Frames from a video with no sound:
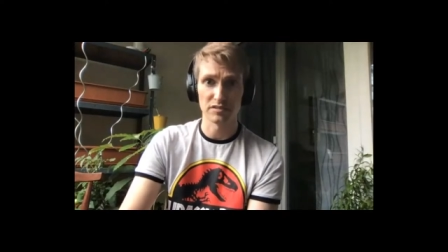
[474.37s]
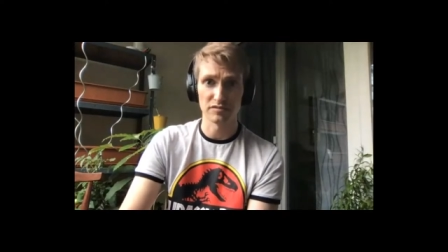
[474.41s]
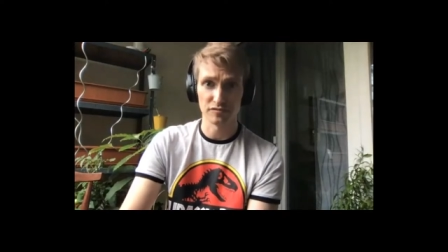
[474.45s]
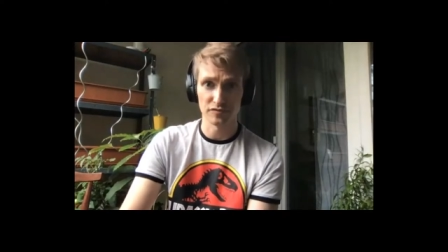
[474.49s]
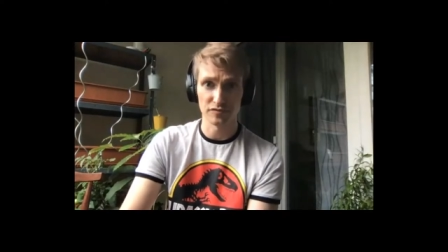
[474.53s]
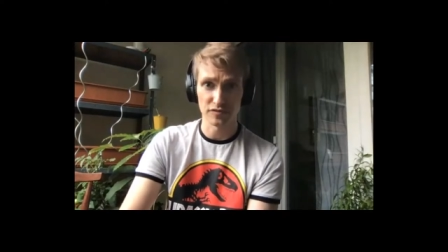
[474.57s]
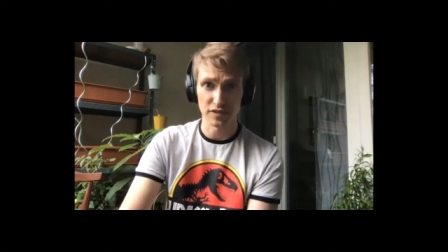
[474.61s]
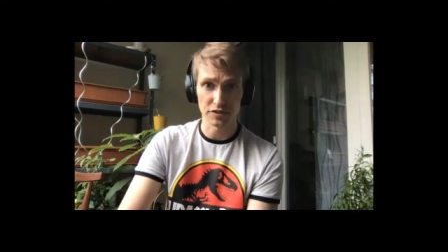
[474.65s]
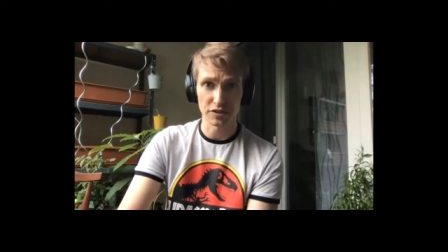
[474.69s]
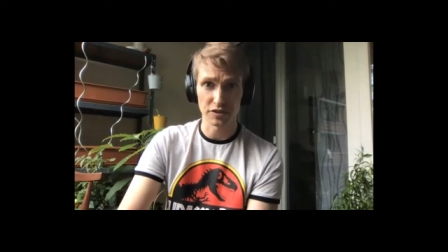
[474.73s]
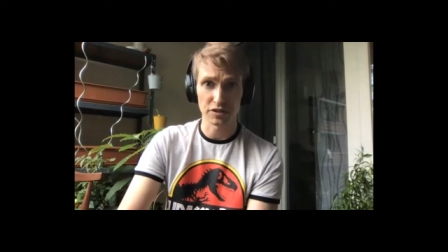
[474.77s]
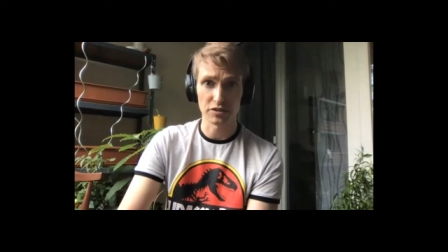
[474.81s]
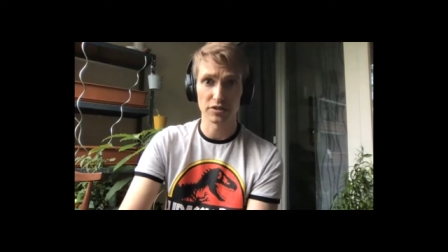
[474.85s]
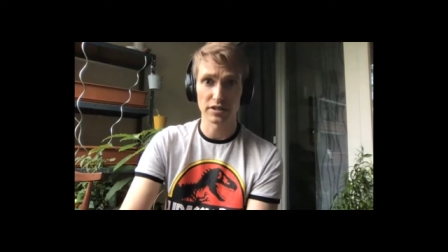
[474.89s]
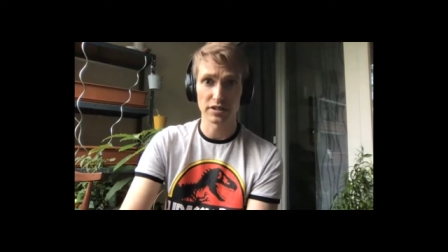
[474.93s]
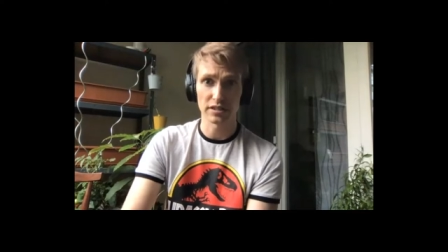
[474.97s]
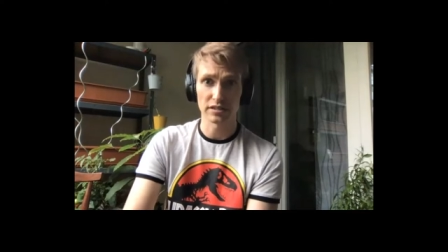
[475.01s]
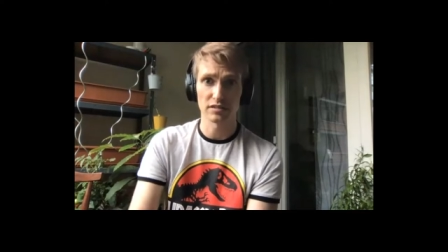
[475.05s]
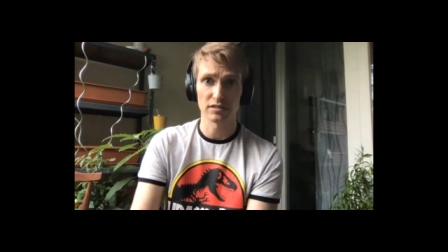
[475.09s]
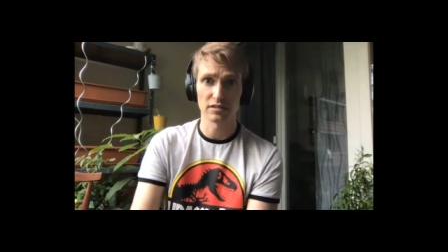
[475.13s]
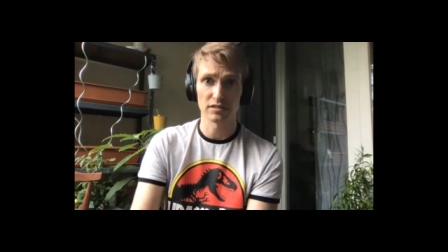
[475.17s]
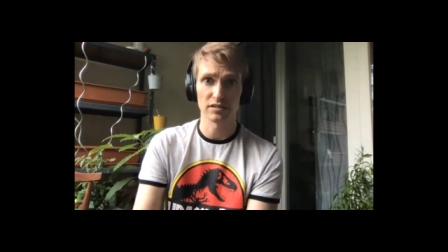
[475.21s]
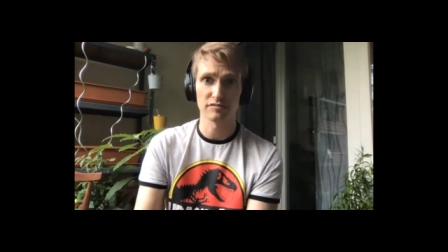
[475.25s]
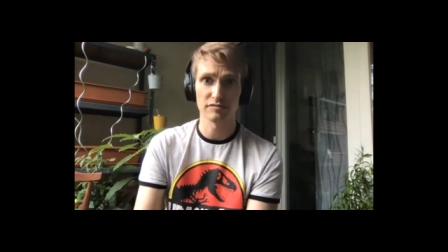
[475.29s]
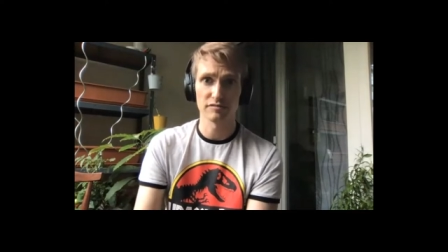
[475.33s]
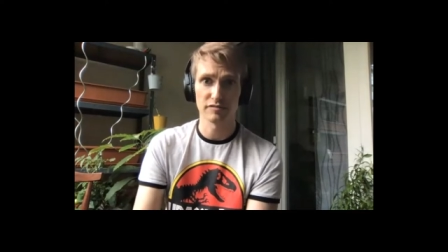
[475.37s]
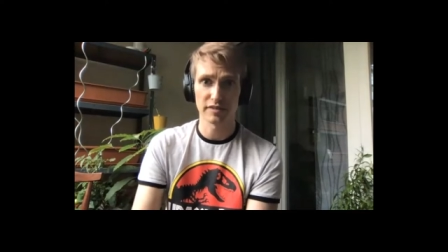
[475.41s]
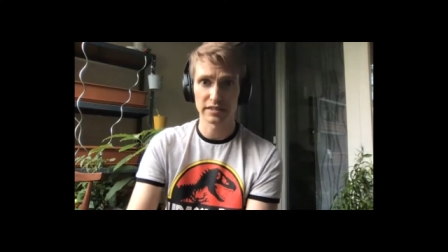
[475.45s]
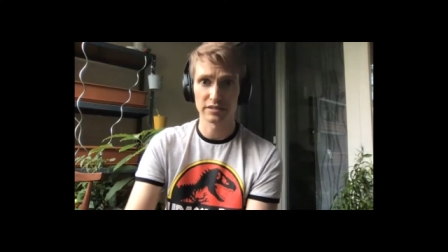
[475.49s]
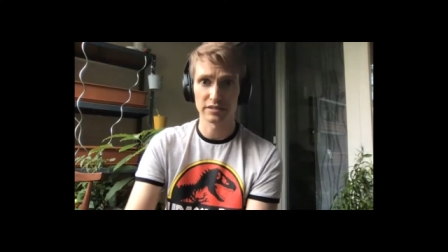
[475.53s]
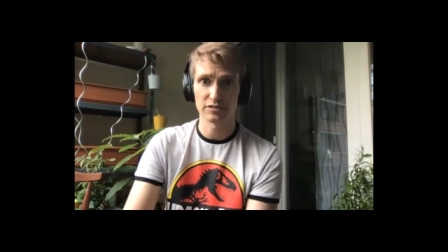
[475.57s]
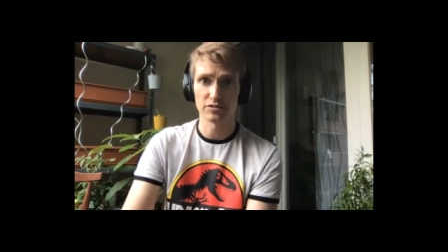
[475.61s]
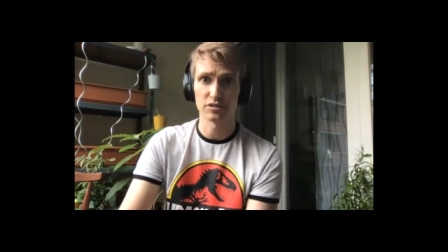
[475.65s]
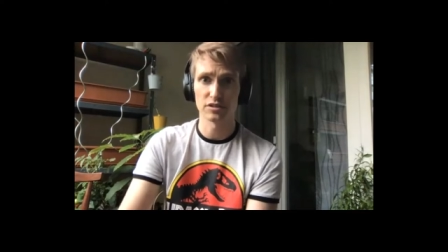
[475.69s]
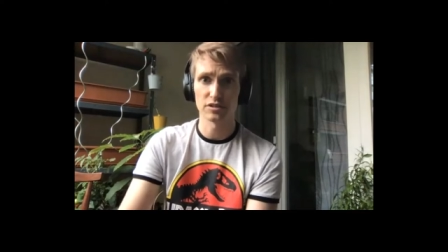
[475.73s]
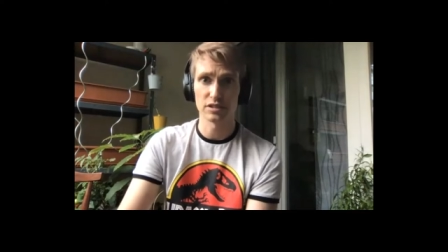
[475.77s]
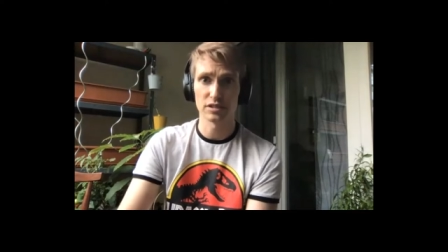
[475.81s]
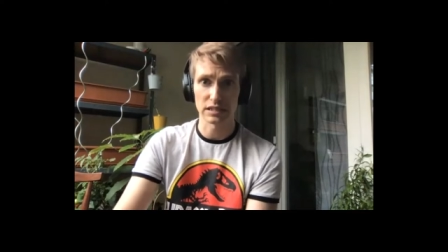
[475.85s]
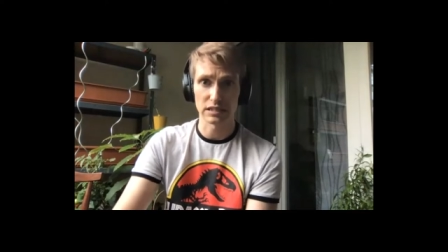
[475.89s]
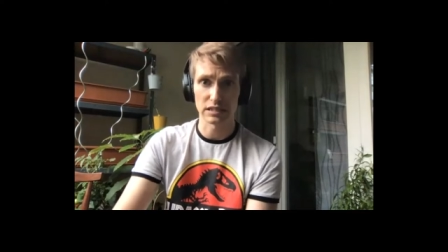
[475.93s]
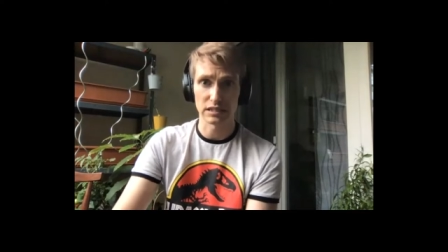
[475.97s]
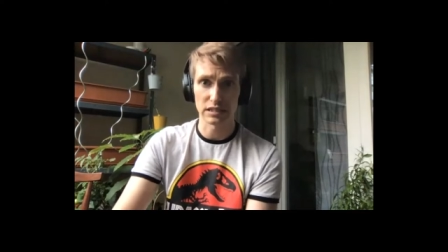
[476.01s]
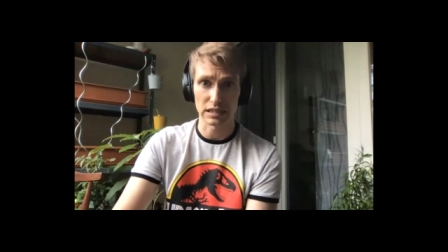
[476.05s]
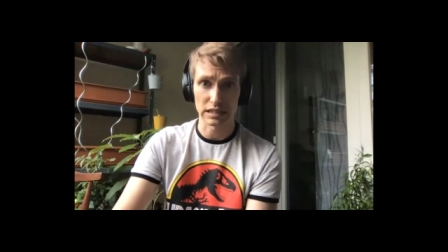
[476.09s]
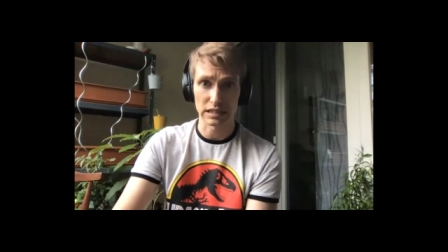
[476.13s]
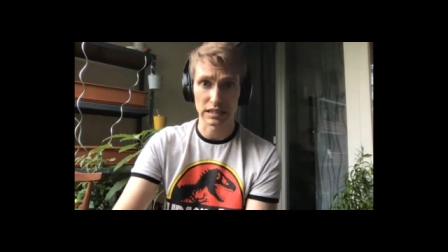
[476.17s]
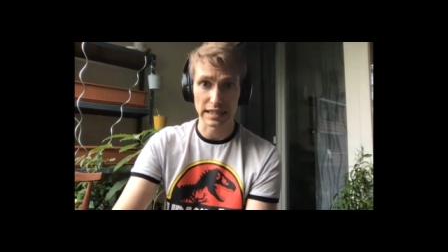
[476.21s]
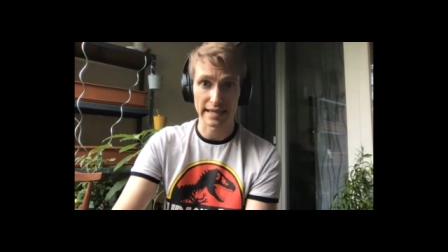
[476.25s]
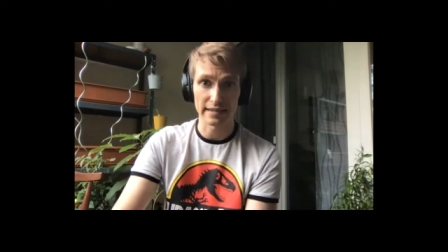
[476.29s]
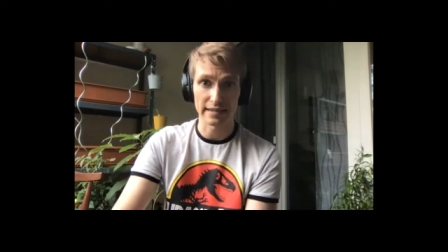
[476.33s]
very critical factor in,
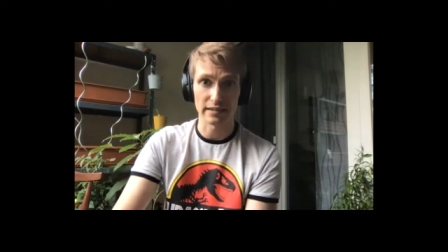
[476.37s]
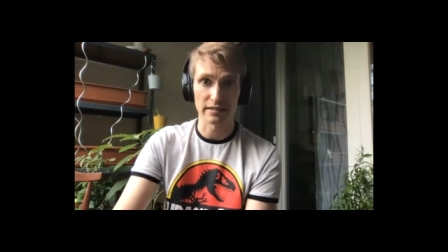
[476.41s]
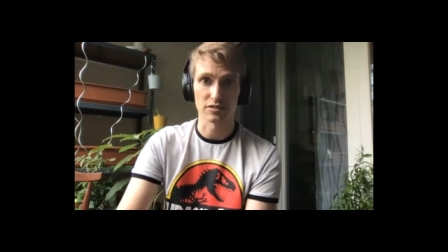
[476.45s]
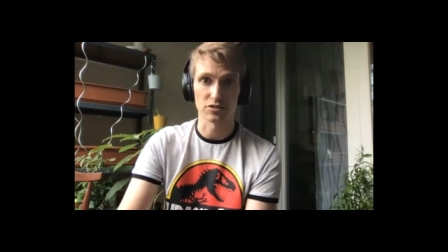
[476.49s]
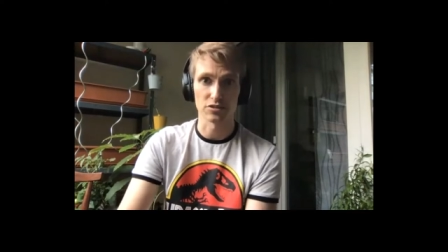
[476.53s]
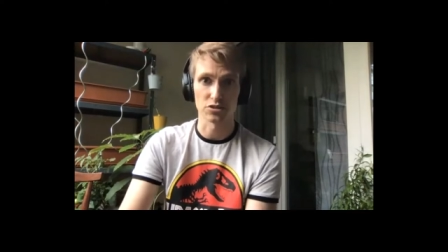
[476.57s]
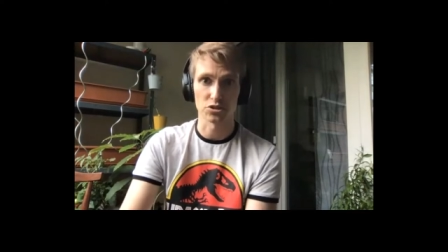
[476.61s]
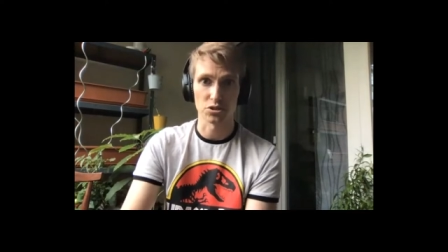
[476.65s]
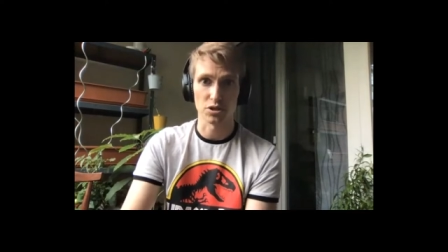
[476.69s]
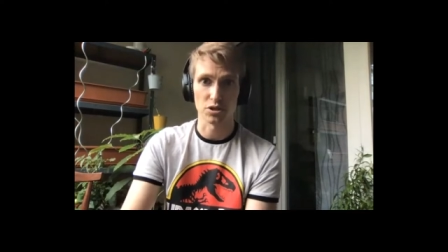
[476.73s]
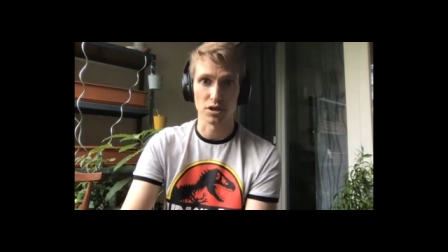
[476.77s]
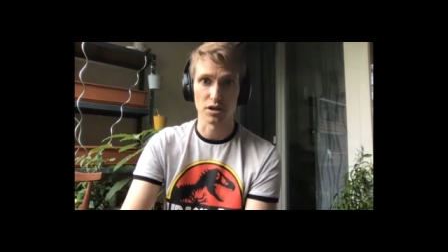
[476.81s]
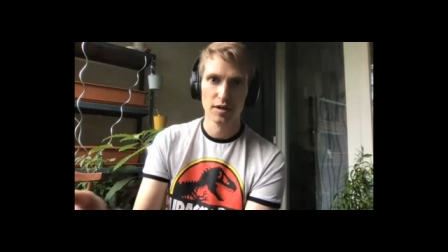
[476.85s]
in getting the job.